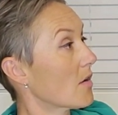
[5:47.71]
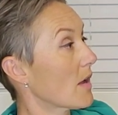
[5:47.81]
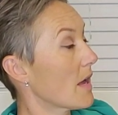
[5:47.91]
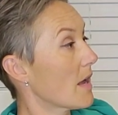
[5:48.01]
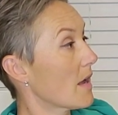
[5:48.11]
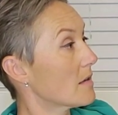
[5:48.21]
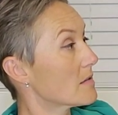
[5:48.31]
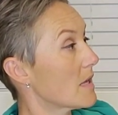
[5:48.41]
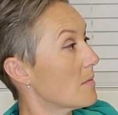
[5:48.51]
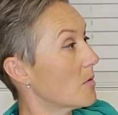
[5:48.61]
okay,
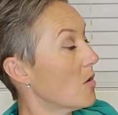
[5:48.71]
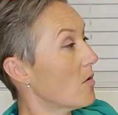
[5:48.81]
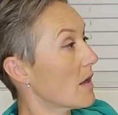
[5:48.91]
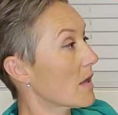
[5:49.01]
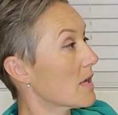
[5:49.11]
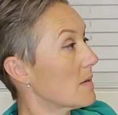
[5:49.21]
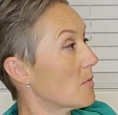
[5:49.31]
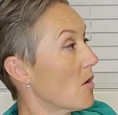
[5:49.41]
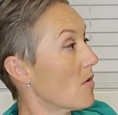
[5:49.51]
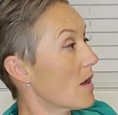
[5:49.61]
it's keep going,
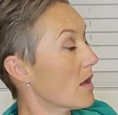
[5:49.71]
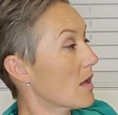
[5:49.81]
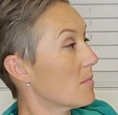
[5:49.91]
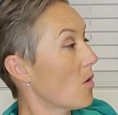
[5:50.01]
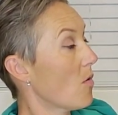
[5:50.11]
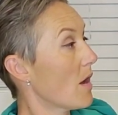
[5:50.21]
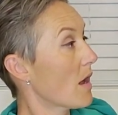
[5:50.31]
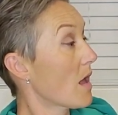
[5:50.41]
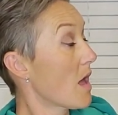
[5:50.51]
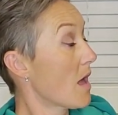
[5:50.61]
keep going, keep going.